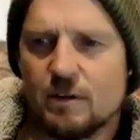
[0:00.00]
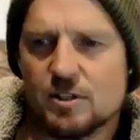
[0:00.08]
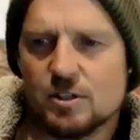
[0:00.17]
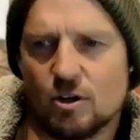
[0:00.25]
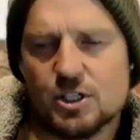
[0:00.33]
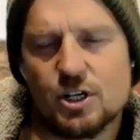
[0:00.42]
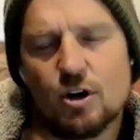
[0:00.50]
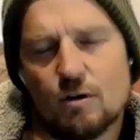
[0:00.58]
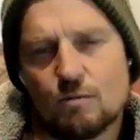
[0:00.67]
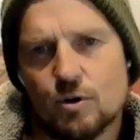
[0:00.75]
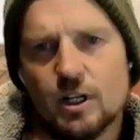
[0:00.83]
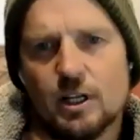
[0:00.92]
As long as you've got
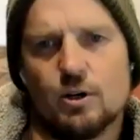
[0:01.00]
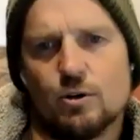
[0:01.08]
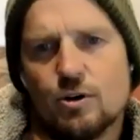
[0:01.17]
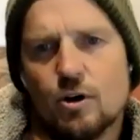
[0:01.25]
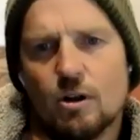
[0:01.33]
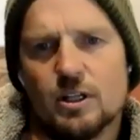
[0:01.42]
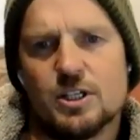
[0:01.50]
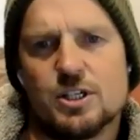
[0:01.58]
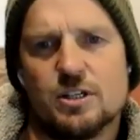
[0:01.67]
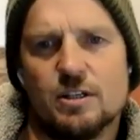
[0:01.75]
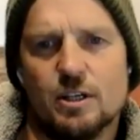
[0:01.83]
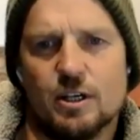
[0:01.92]
really good
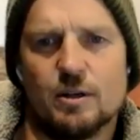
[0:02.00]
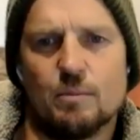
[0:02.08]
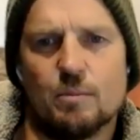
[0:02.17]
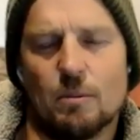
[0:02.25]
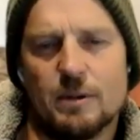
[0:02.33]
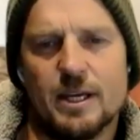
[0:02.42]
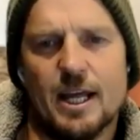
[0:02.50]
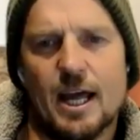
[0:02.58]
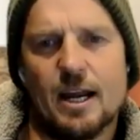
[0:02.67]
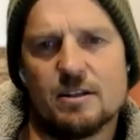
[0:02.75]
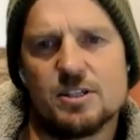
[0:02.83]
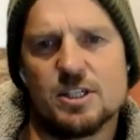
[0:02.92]
knowledge, you can probably get
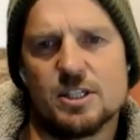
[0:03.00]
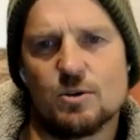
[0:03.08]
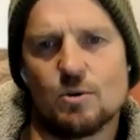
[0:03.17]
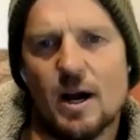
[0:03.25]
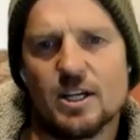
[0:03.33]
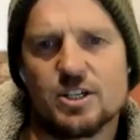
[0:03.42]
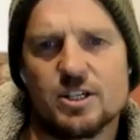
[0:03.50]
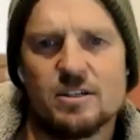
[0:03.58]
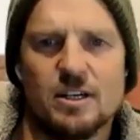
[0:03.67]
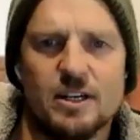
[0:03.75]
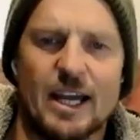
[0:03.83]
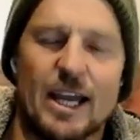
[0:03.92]
out of the situation,
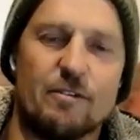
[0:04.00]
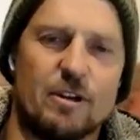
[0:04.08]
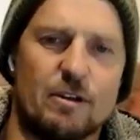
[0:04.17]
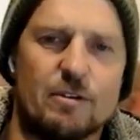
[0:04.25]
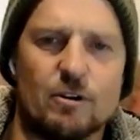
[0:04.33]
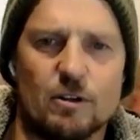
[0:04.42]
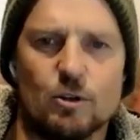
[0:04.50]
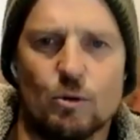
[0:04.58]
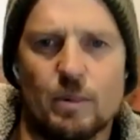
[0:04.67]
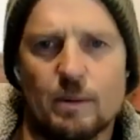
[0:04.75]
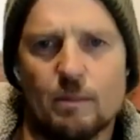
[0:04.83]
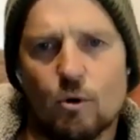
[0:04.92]
even if you're a little
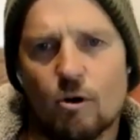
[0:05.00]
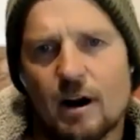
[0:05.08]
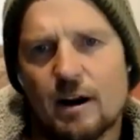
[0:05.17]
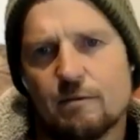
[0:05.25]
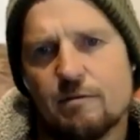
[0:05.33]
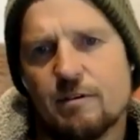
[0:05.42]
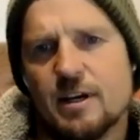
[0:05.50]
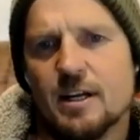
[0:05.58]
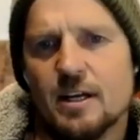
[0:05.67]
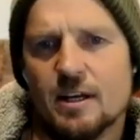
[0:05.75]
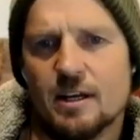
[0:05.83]
bit more unfit.